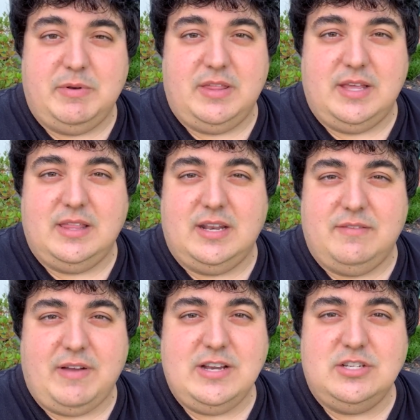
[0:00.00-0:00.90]
to think that
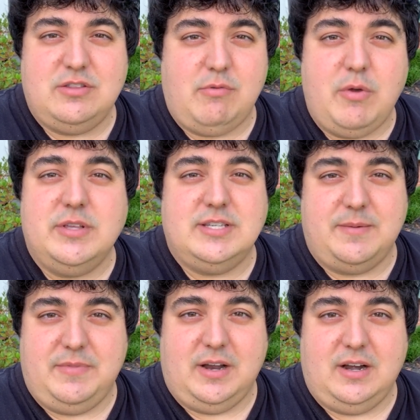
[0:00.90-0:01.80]
if I just throw this
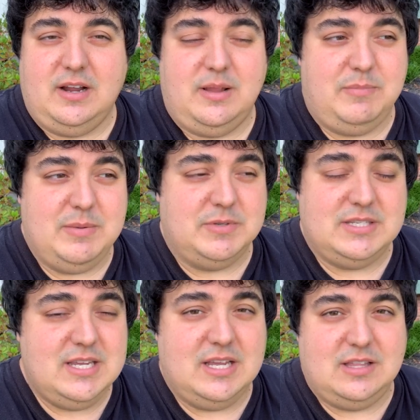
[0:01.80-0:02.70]
up there and people
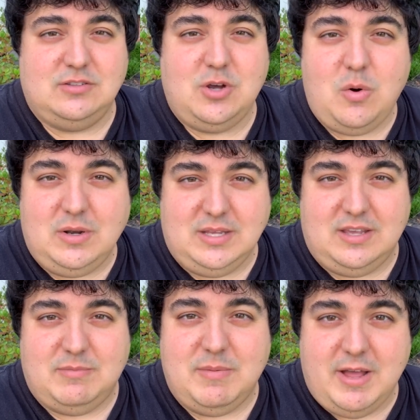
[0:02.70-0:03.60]
see it, they'll totally
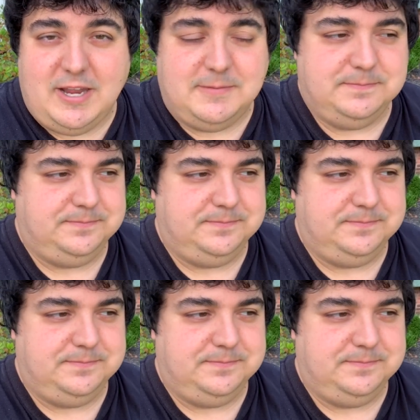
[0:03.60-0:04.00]
give me money.